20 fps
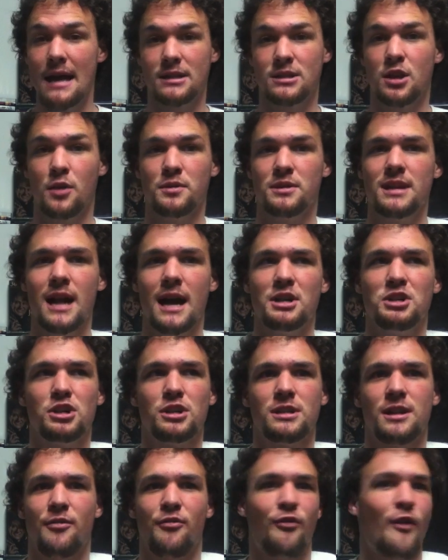So it's not
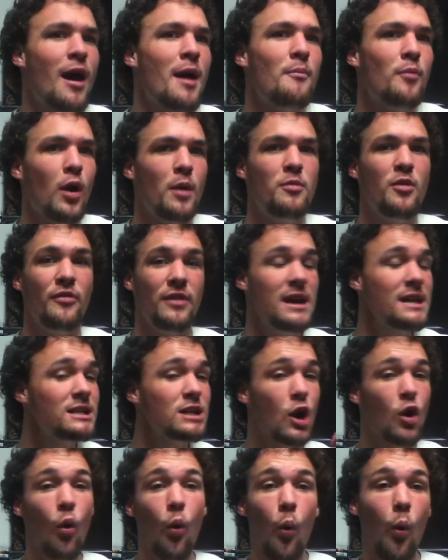just a fanboy movie,
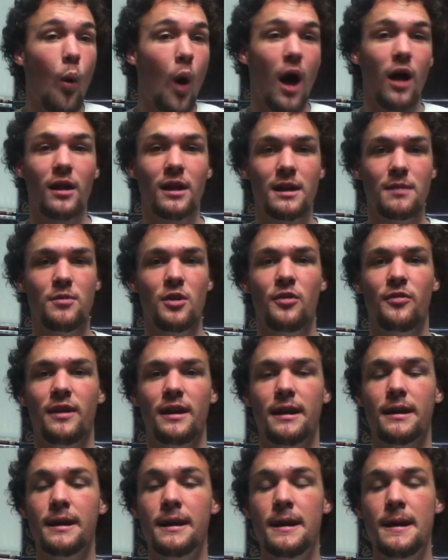it's a quality
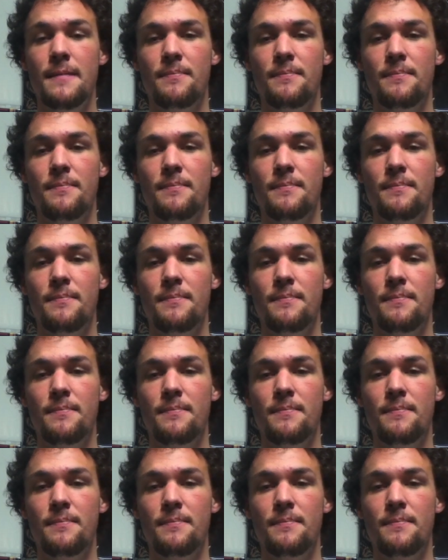movie.